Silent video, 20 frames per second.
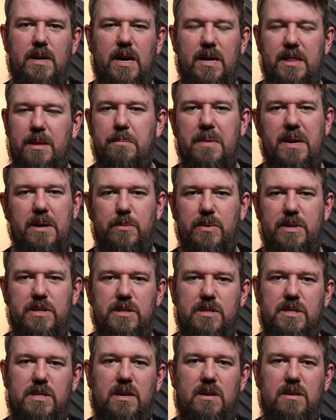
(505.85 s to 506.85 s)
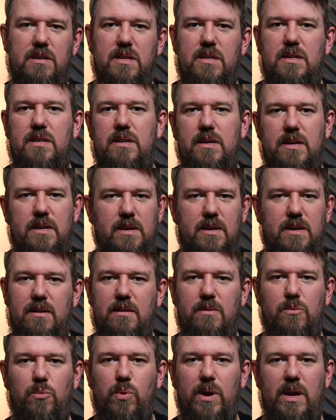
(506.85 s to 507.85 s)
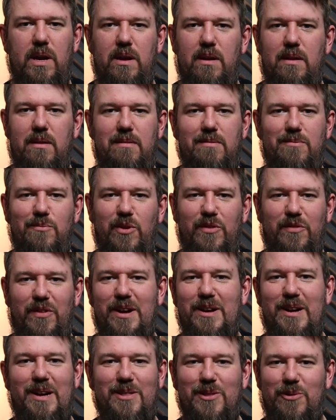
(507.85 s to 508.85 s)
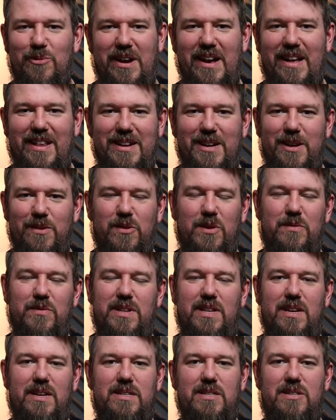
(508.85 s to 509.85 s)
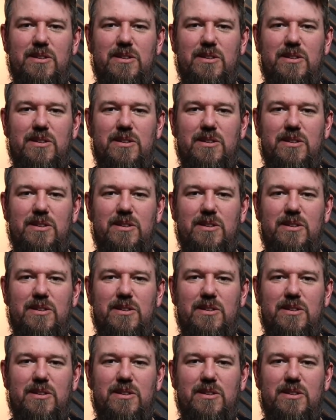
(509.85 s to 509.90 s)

And the minute we just started, we found out the reality of everything.